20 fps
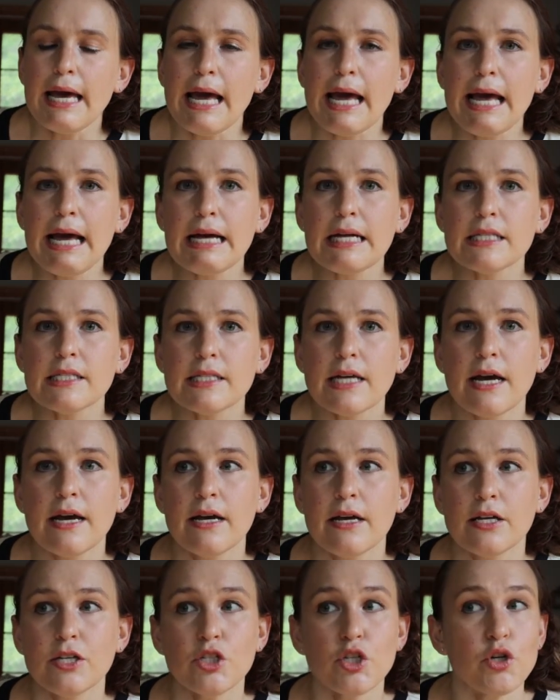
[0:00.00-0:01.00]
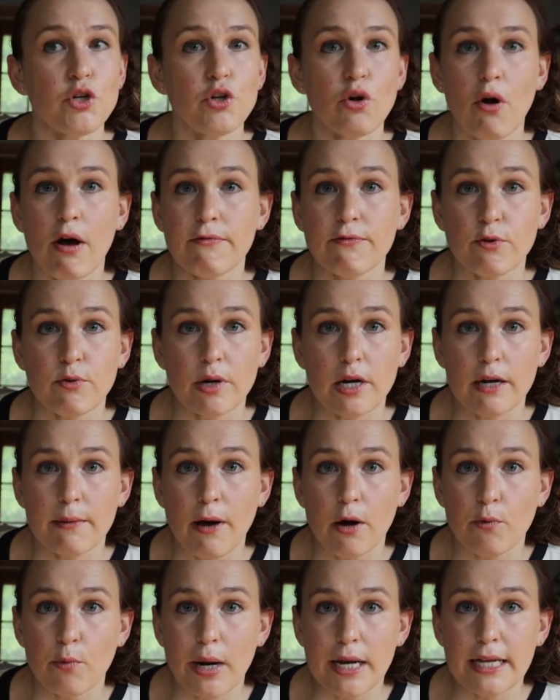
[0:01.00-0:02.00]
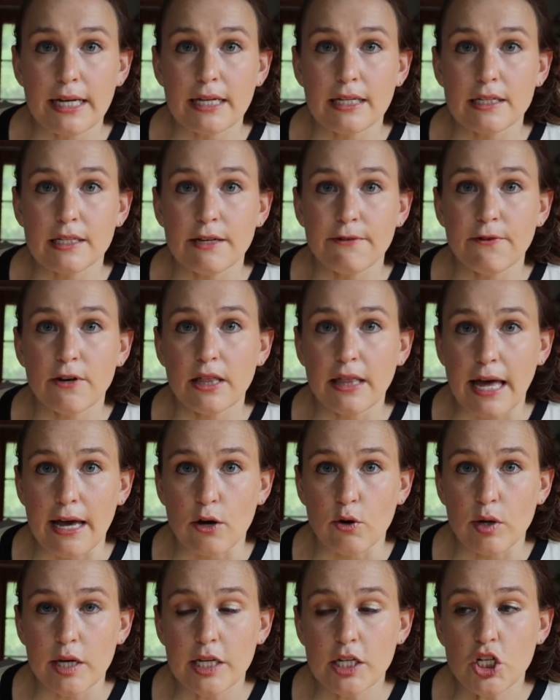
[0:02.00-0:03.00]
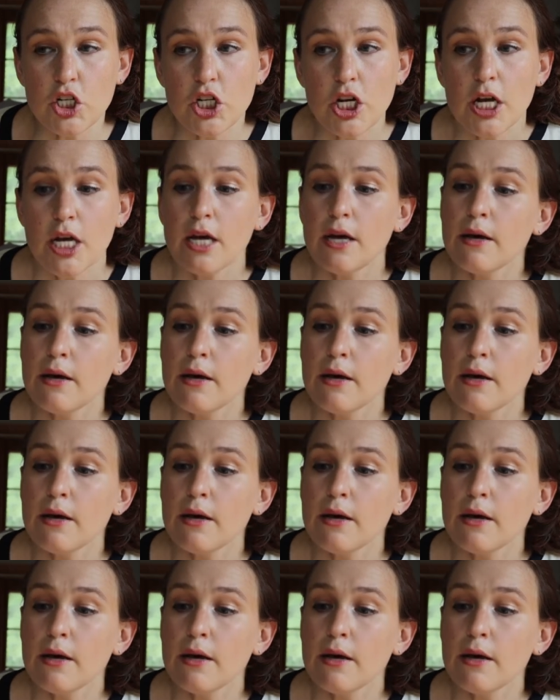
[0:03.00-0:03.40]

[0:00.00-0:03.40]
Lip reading: And so you don't have to worry about writing in a different language.